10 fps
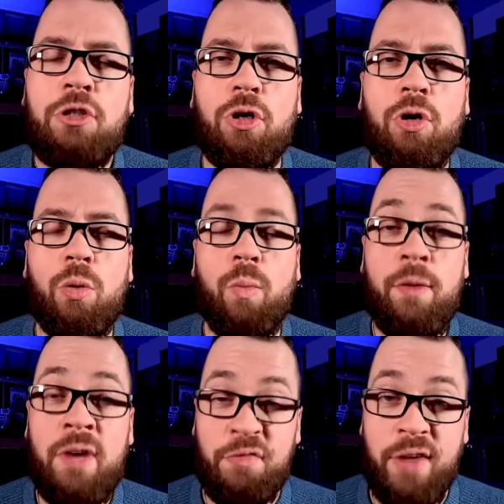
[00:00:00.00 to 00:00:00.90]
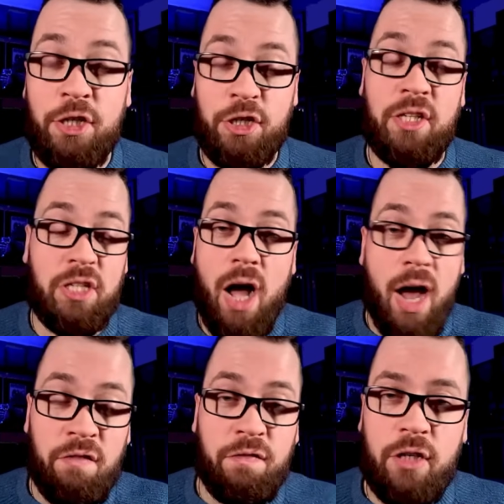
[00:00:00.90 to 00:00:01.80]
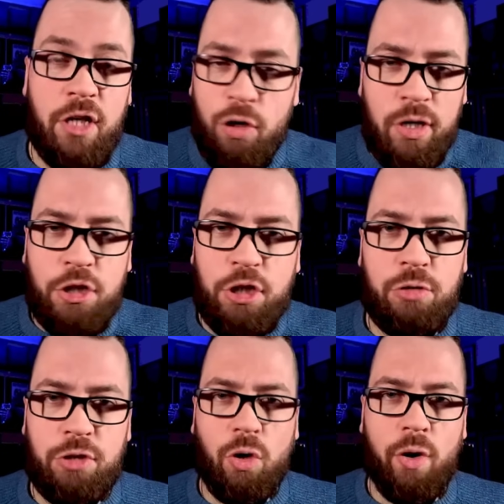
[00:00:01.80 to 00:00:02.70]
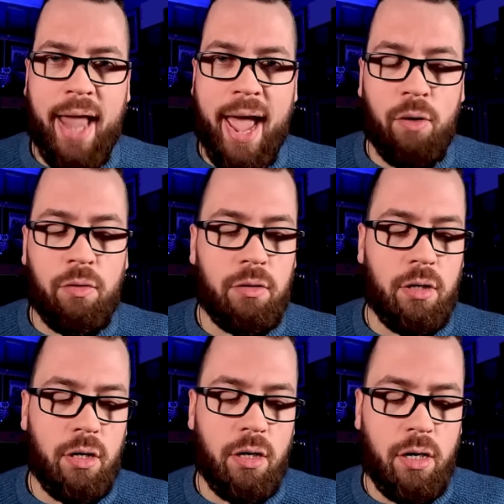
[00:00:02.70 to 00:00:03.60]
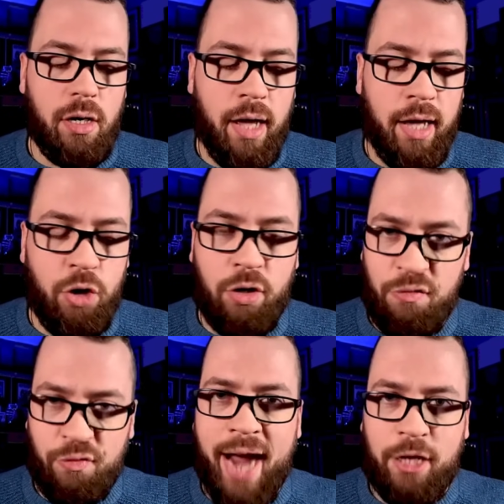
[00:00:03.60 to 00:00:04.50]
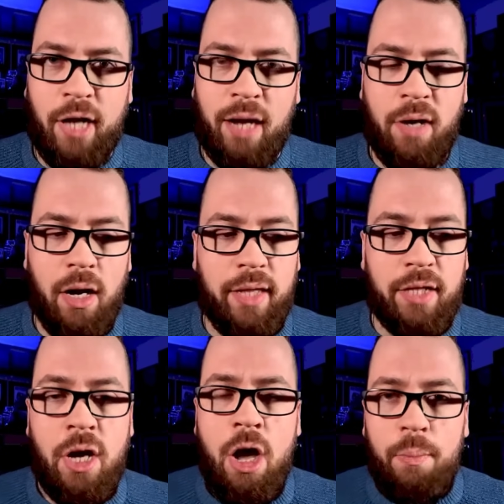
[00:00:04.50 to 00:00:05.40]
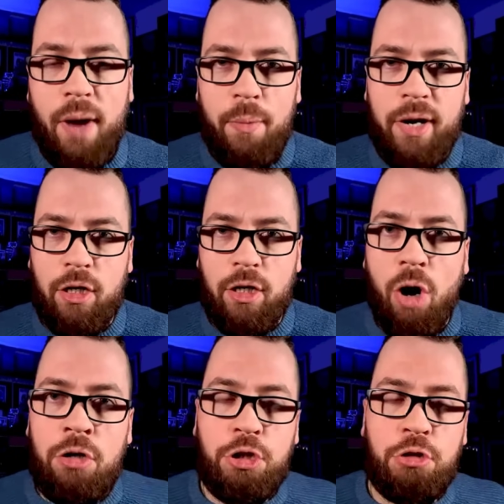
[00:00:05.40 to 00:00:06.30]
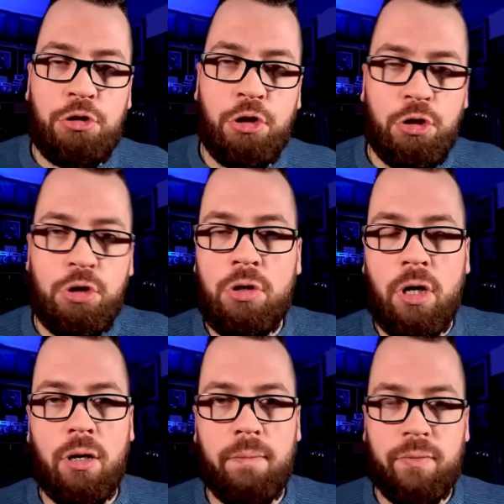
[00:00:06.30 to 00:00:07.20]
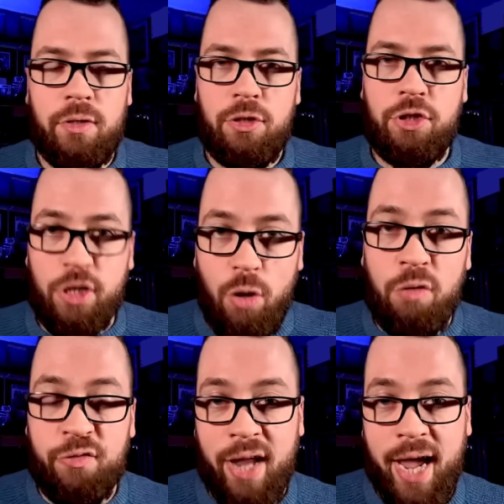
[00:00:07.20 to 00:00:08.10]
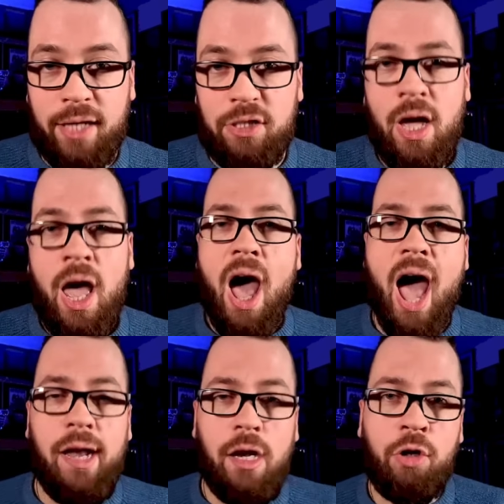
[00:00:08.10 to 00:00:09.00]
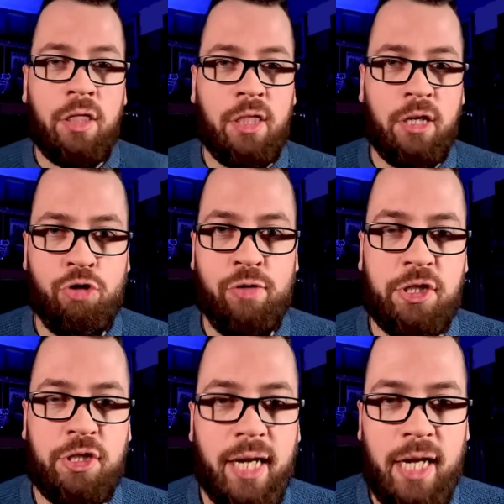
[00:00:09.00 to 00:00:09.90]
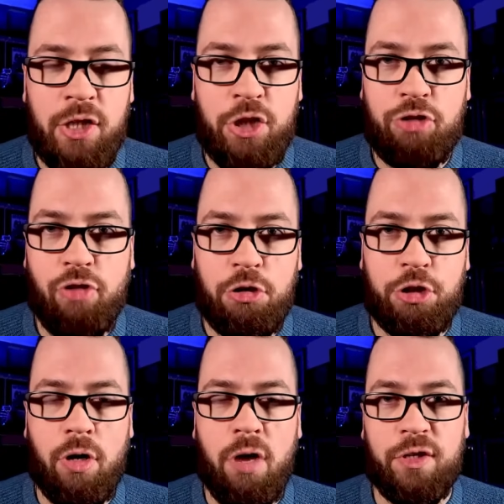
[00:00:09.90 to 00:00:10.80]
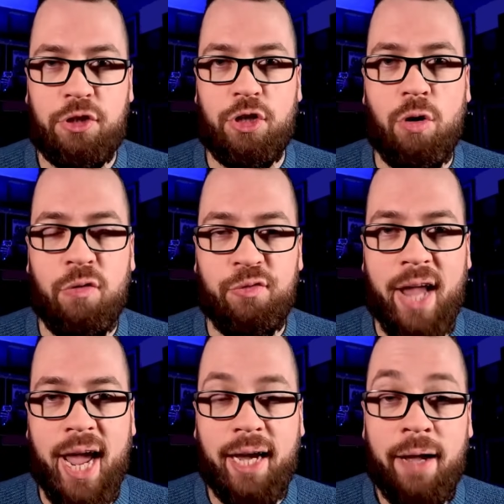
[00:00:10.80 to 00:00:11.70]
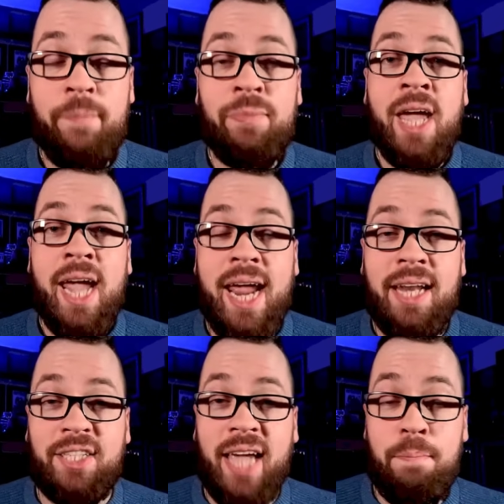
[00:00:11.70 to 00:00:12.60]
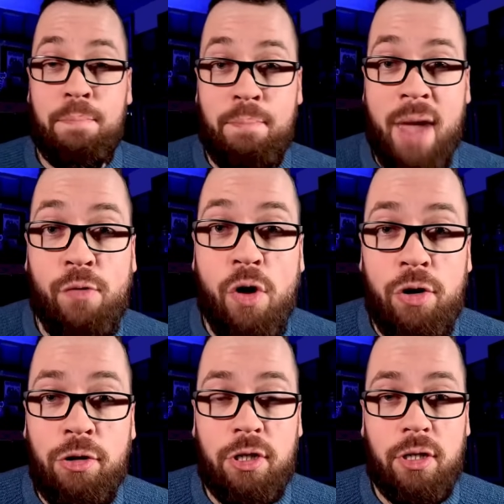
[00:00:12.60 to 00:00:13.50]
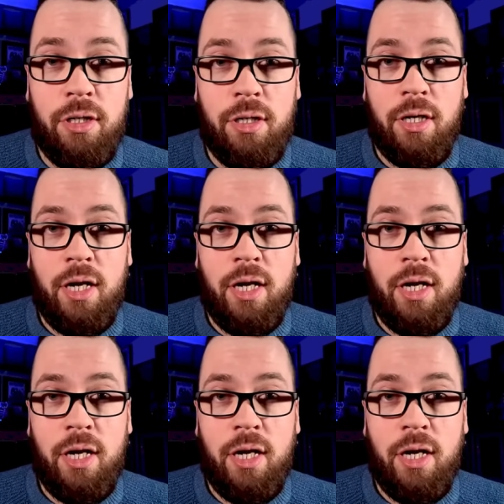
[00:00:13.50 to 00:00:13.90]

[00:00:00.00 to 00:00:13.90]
So when we finish this live, you don't need to do so now. You can fact check me on this, but I would encourage you to Google snowflakes and look at the crystalline structure of a snowflake. It is a mirrored,